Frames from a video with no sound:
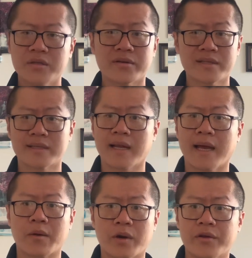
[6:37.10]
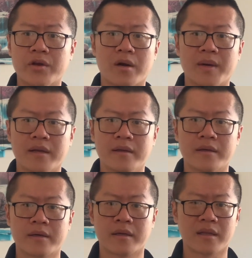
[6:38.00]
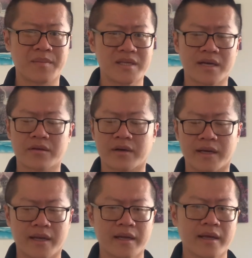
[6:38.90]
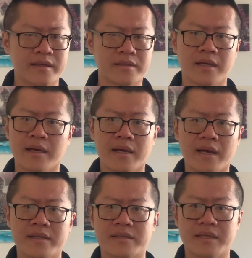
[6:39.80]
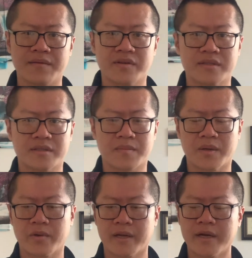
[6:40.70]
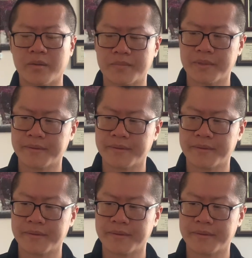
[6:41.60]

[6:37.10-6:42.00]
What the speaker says: So I said, hey, why don't you come in? Let me take a look at it and see if this is something we can help.